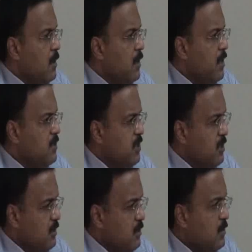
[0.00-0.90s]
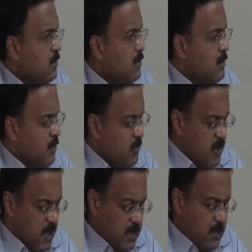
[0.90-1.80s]
Asian, you
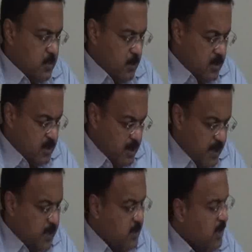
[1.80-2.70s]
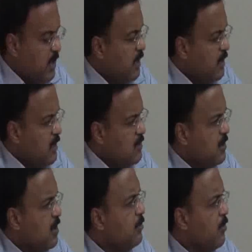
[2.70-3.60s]
see, this was Asian
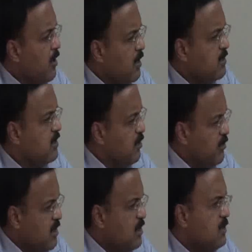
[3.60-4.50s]
Agricultural Products Limited.